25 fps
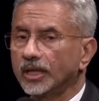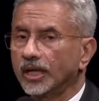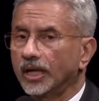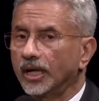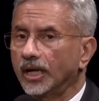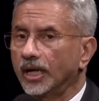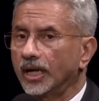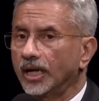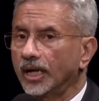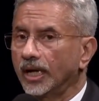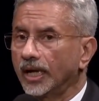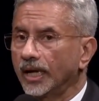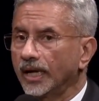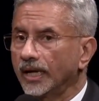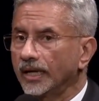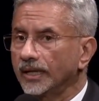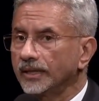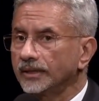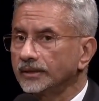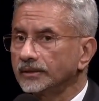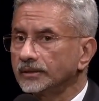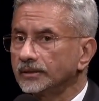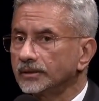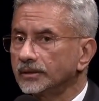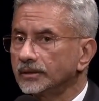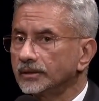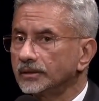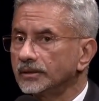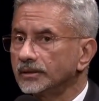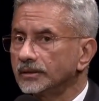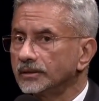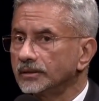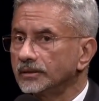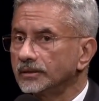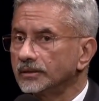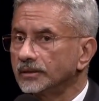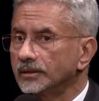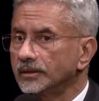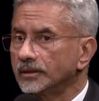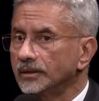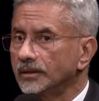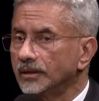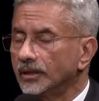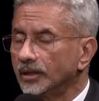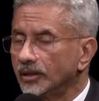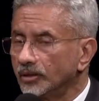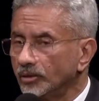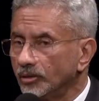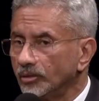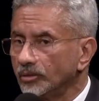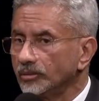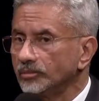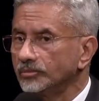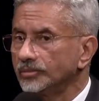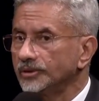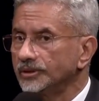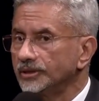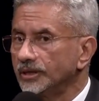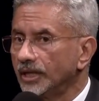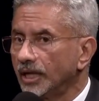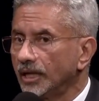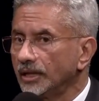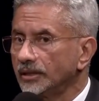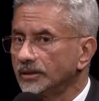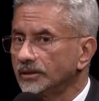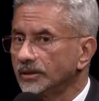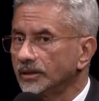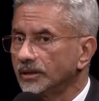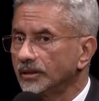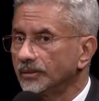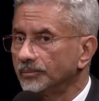And along with that,